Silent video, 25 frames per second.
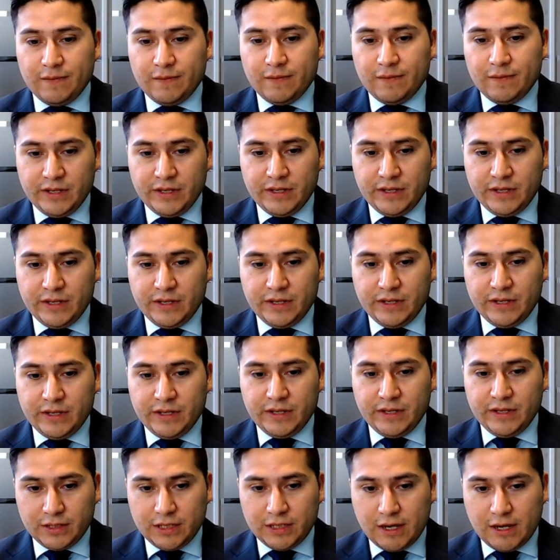If you take a
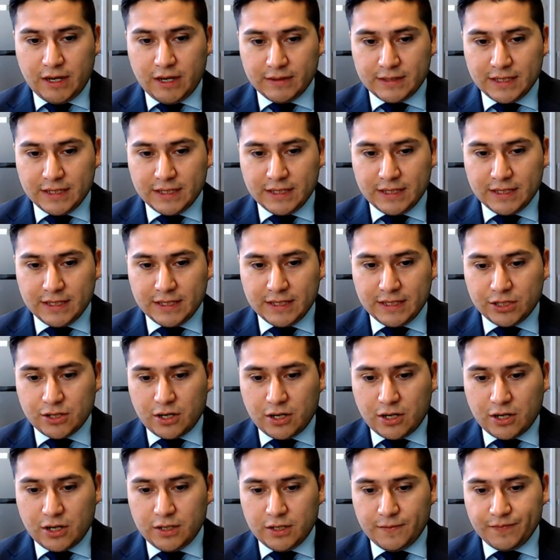look now at the daily
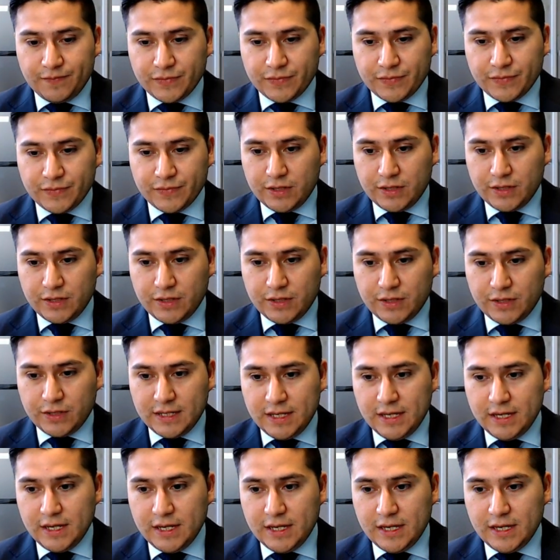chart, as you can
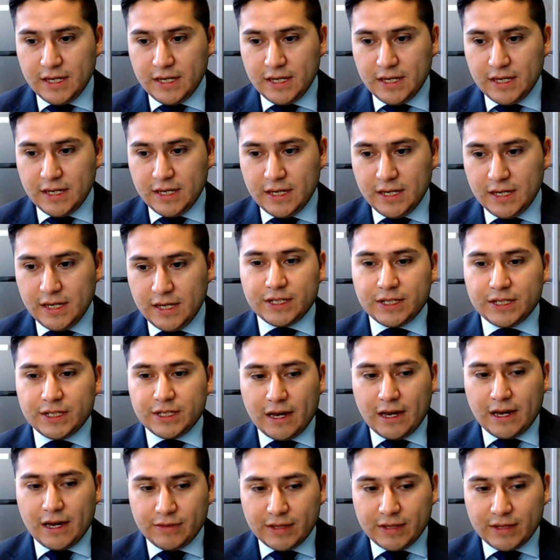see, if we
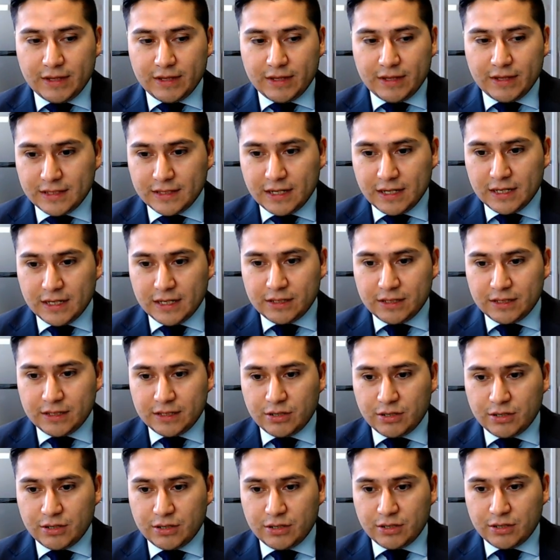take out that
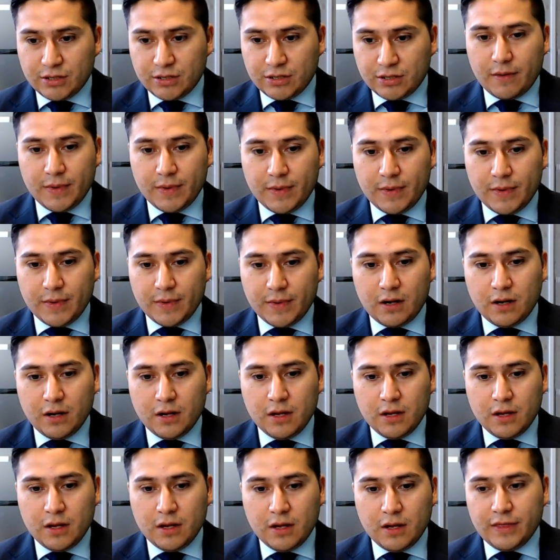triple bottom here,
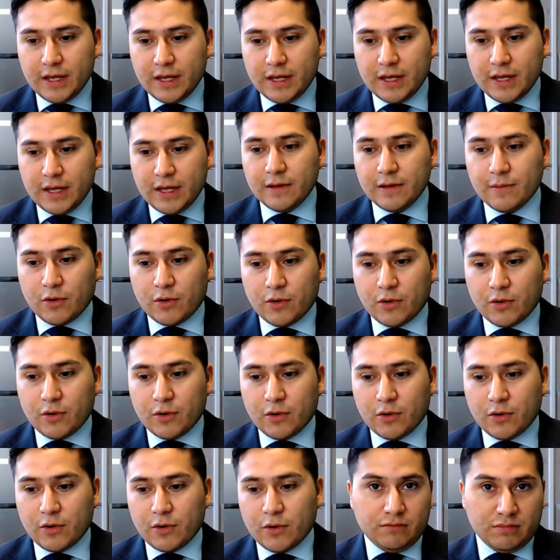then the
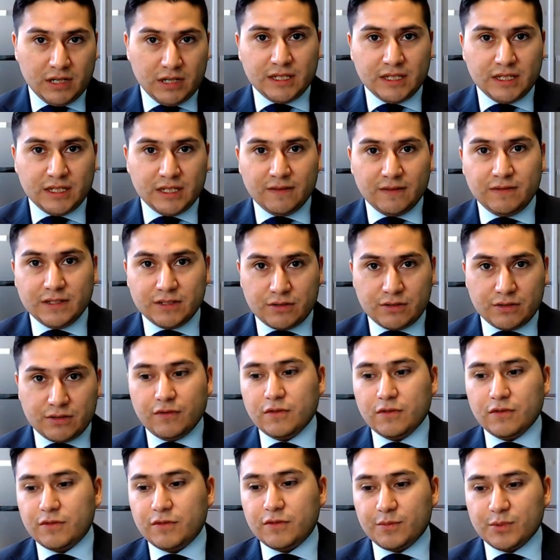market could relatively
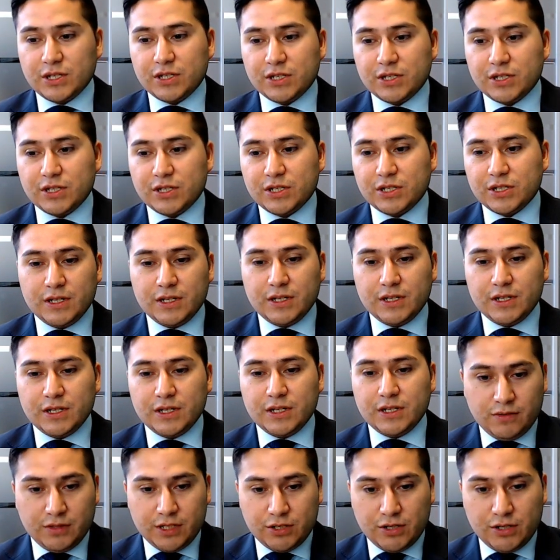straightforward potentially reach
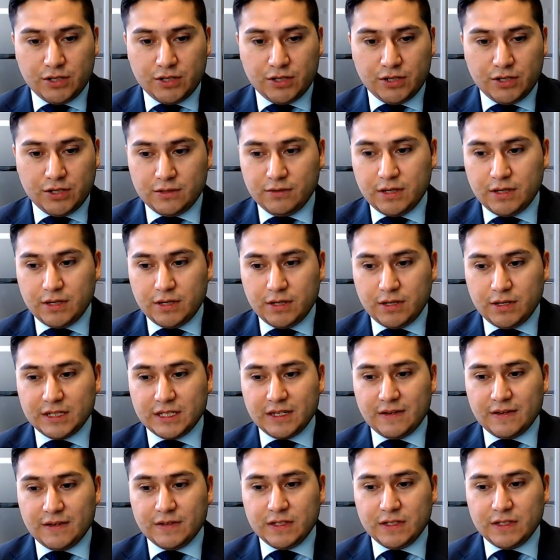the July
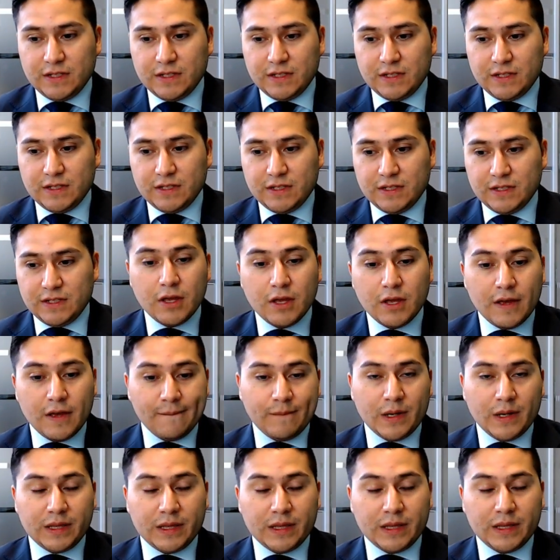2017 low,
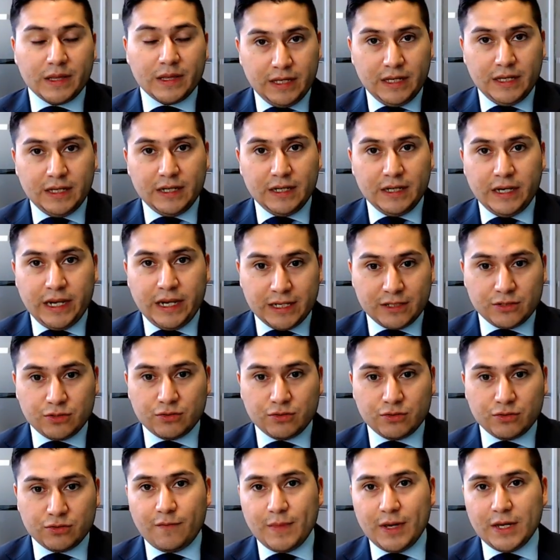but the next
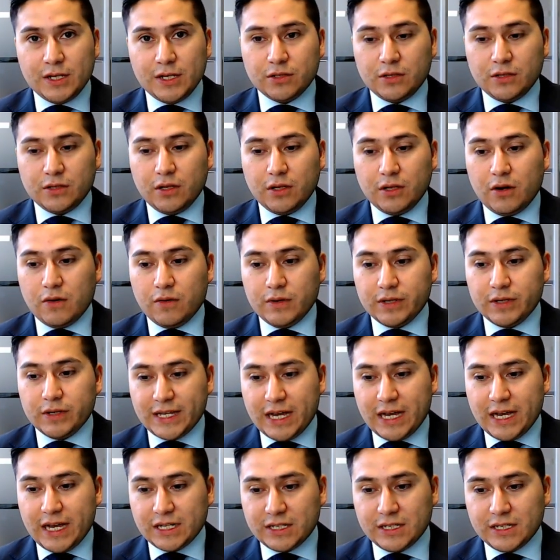sort of major low is
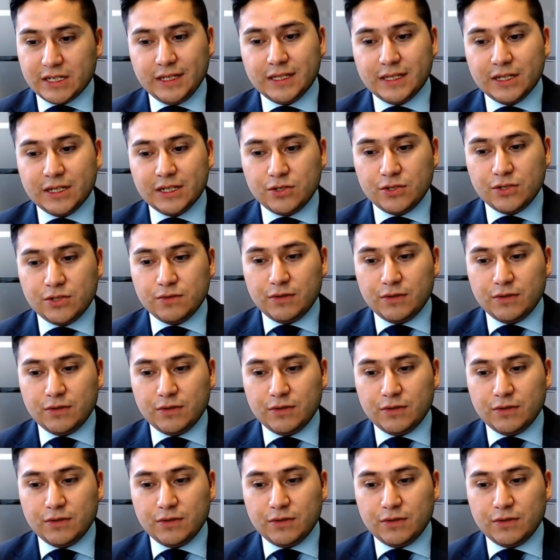actually the June